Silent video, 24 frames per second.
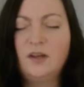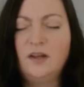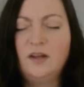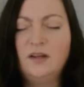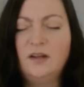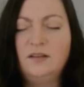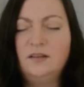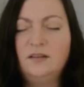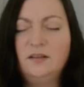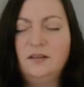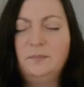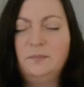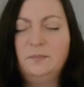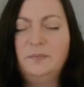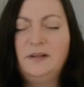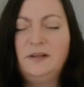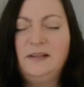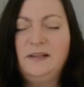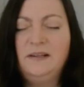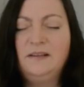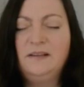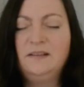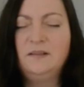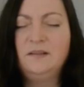They're
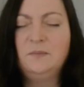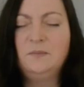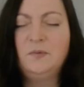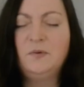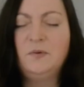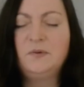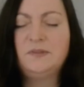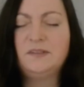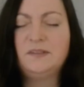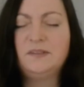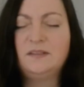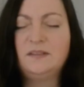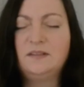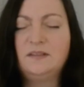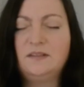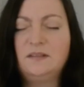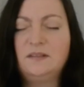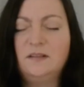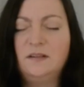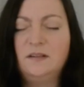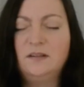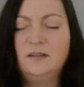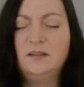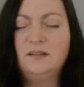building the
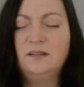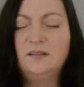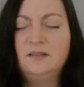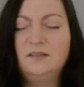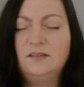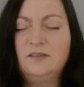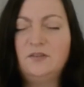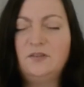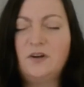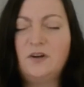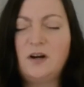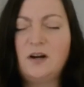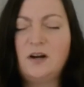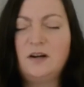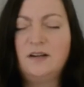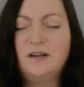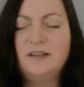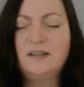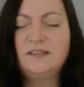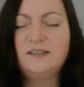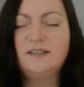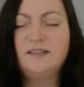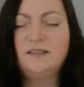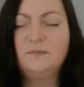most
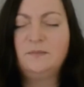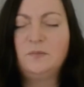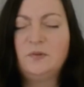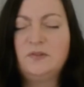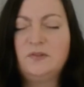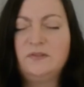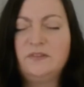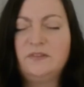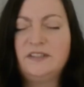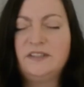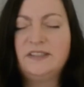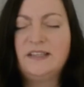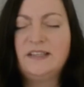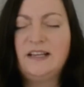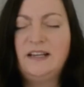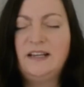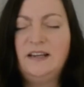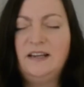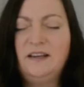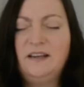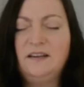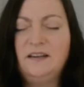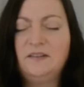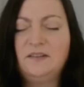strongest and most
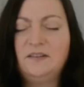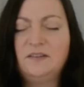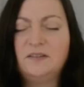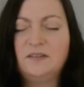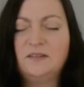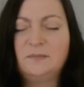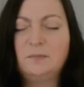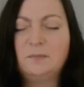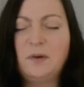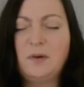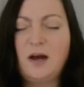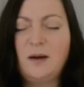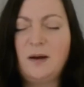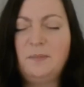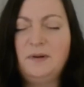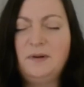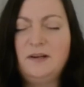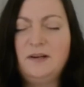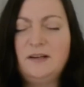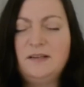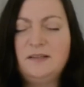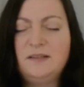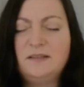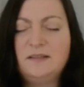resilient
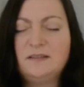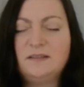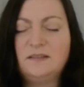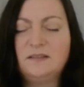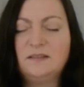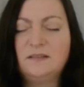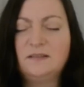populace,